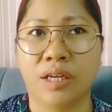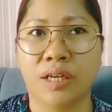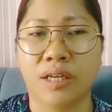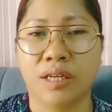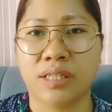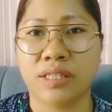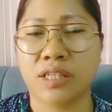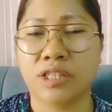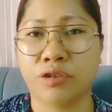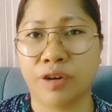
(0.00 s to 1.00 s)
is
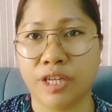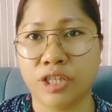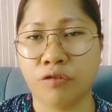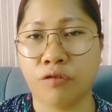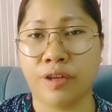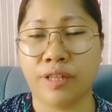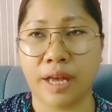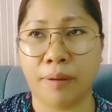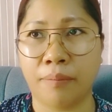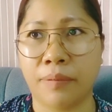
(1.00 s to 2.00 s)
strange for
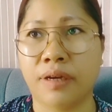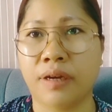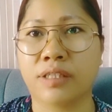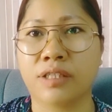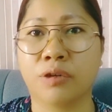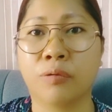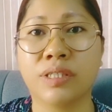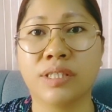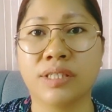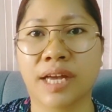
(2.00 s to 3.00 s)
them, because there
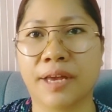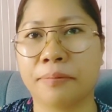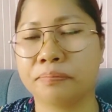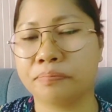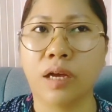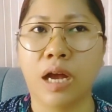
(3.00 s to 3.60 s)
was a time